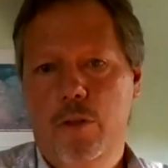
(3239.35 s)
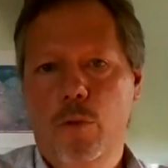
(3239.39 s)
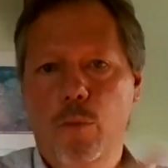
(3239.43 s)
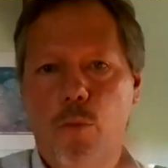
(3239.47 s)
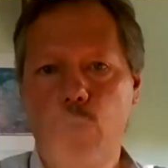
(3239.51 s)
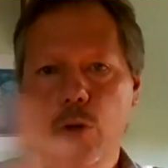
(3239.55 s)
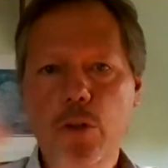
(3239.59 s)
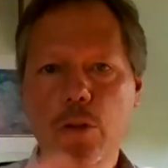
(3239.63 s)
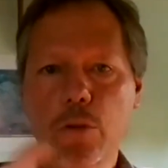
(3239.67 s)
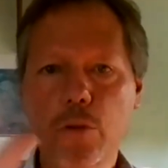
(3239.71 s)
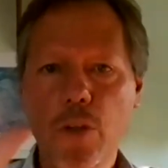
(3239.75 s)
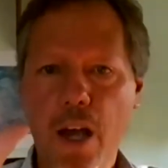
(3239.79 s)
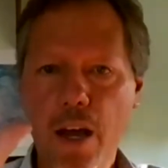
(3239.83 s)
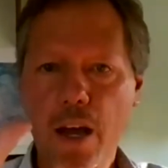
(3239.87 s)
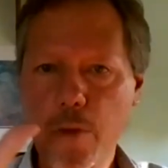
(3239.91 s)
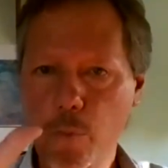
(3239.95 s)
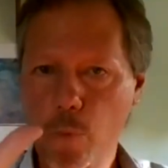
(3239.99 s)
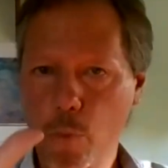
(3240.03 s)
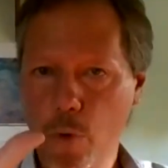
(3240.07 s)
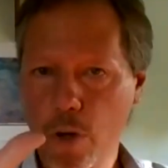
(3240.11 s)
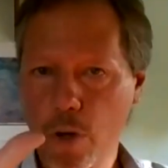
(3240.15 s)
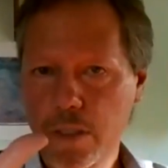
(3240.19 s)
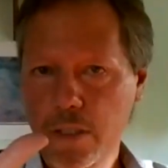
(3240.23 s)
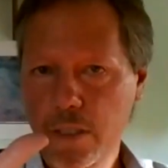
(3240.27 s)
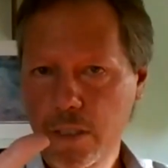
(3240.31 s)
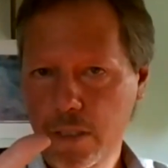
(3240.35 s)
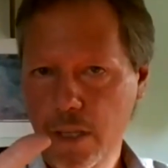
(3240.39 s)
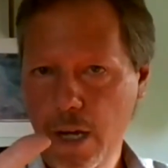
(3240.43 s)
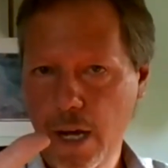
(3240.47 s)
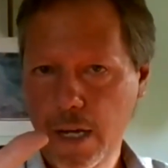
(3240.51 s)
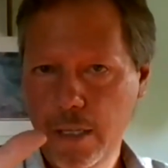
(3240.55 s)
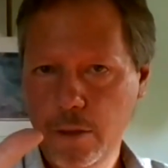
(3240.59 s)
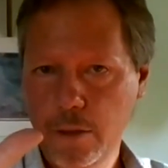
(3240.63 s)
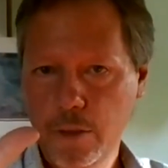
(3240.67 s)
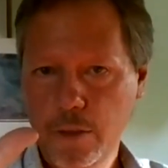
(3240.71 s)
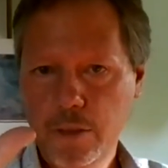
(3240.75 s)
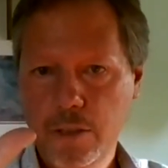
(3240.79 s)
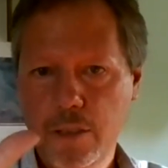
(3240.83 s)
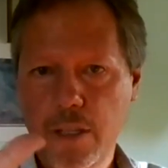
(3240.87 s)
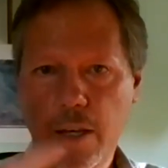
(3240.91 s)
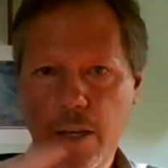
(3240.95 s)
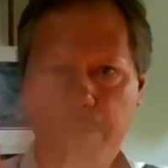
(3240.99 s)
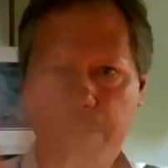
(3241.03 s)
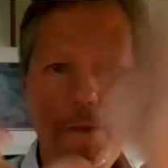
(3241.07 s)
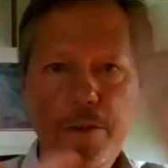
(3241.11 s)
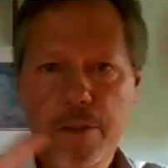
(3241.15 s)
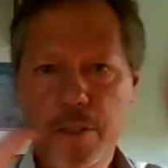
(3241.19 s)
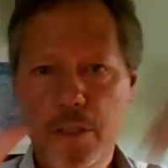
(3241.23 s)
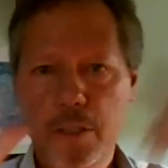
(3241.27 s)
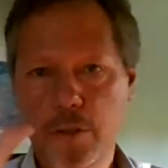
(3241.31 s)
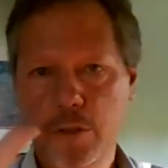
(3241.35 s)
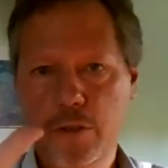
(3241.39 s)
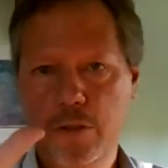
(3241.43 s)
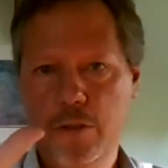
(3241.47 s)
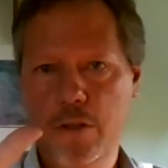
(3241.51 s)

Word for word: The world on one side looks like physical